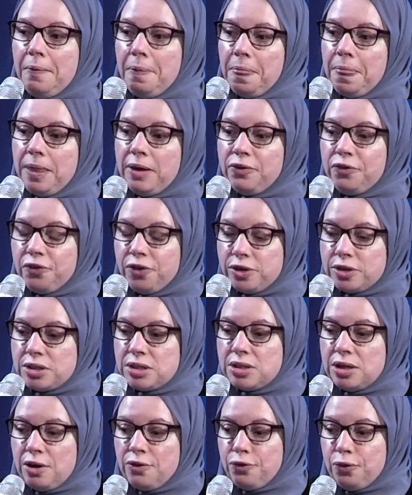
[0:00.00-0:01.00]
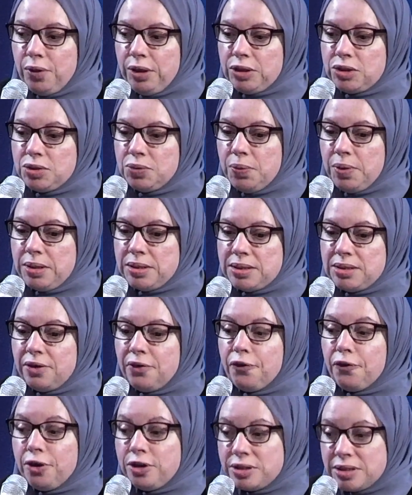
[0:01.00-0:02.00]
The first of which was the
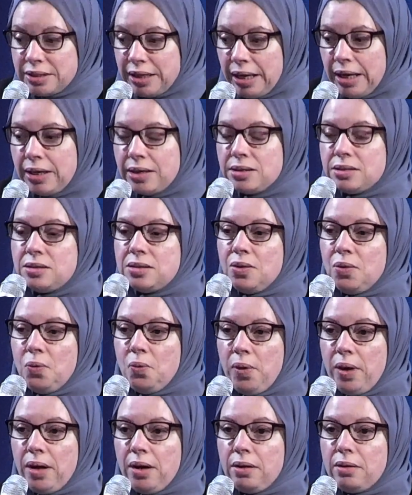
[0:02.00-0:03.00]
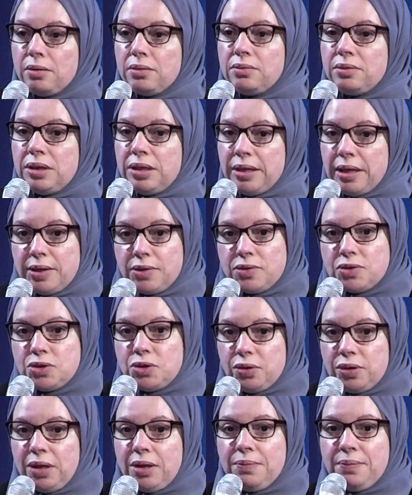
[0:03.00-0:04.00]
first case where the Ninth
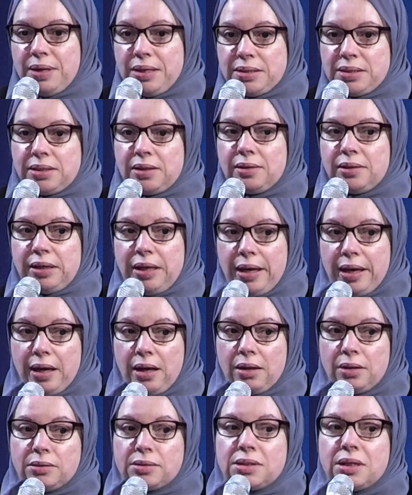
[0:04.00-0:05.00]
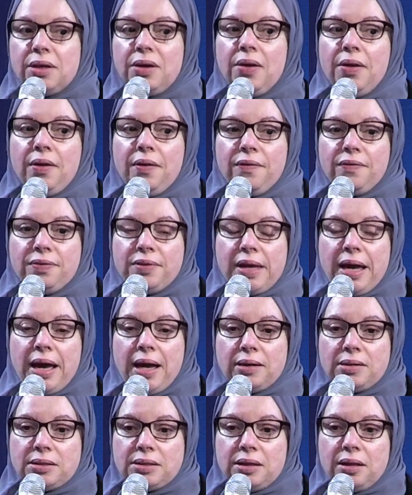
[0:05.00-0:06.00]
Circuit basically held
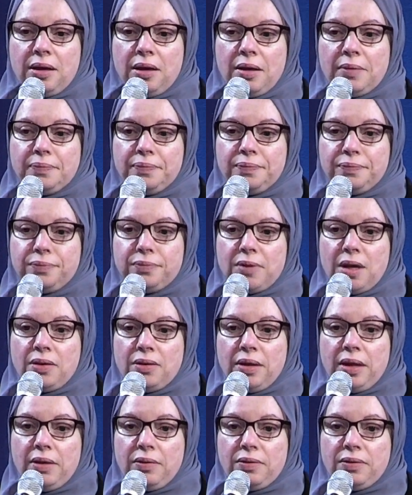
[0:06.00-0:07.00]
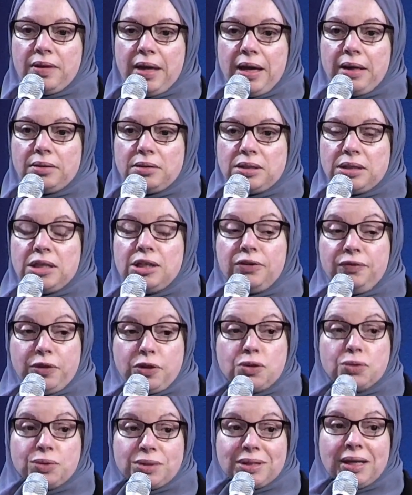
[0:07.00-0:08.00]
that that
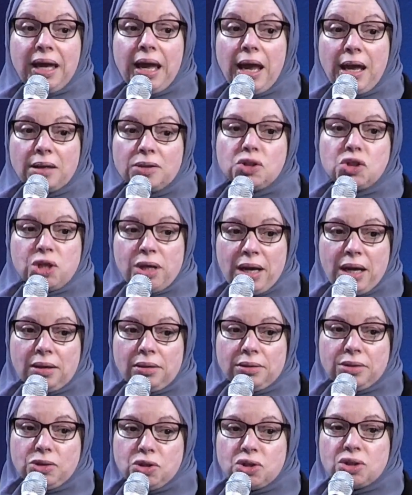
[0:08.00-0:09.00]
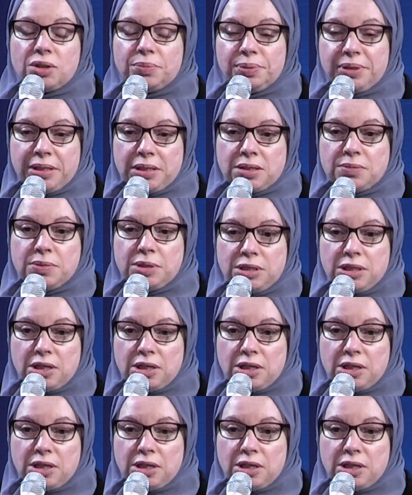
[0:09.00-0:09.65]
individuals can challenge the placement